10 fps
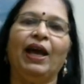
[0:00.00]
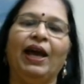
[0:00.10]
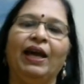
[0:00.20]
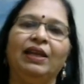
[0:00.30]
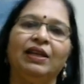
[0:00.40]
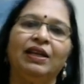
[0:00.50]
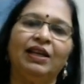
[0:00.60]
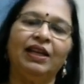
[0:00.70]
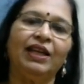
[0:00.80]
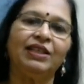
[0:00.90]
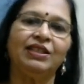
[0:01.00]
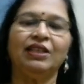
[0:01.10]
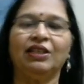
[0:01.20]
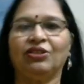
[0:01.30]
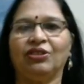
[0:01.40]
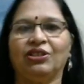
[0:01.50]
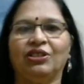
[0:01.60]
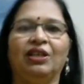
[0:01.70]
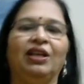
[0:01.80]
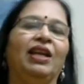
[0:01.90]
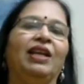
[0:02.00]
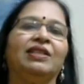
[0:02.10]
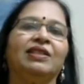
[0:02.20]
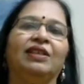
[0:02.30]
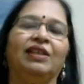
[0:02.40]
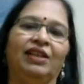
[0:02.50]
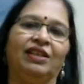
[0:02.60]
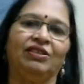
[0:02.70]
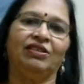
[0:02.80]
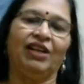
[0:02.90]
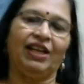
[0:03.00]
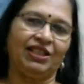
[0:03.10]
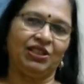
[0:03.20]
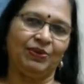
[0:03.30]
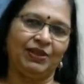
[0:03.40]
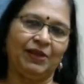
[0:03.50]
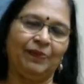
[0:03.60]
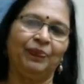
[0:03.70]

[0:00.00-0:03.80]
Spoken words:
and collecting literature is another activity.